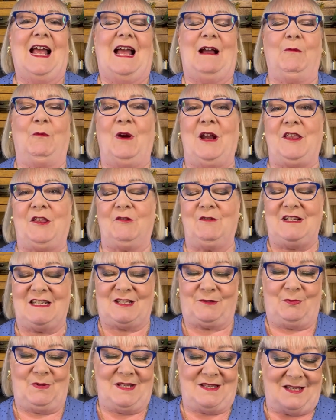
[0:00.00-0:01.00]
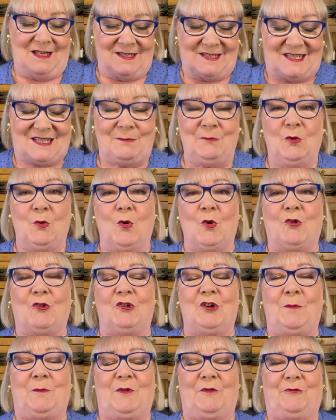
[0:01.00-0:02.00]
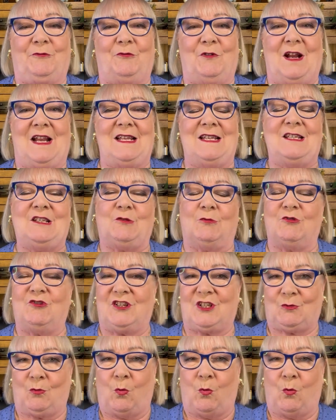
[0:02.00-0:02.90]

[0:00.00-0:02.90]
whether it's with a small group of friends or just